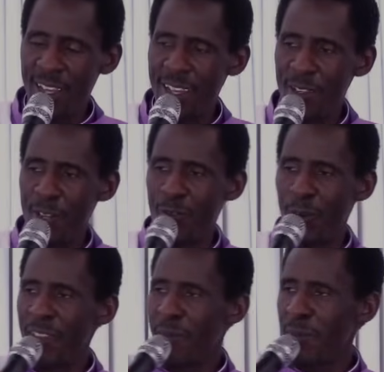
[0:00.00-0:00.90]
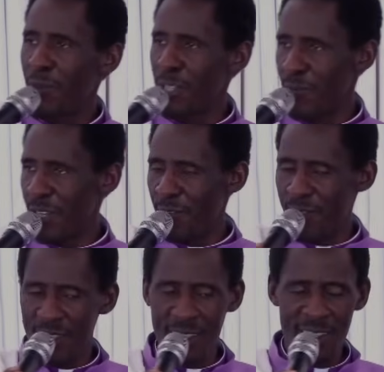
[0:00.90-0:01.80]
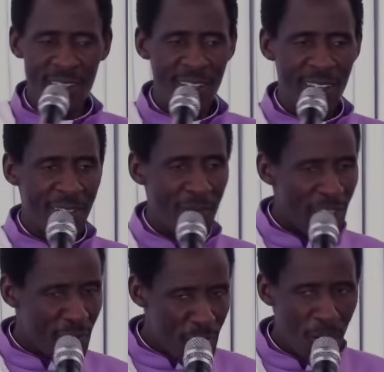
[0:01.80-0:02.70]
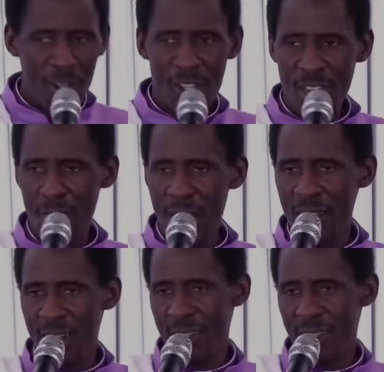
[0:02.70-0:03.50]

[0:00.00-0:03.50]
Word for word: not for other people's benefit, but for your own shamar,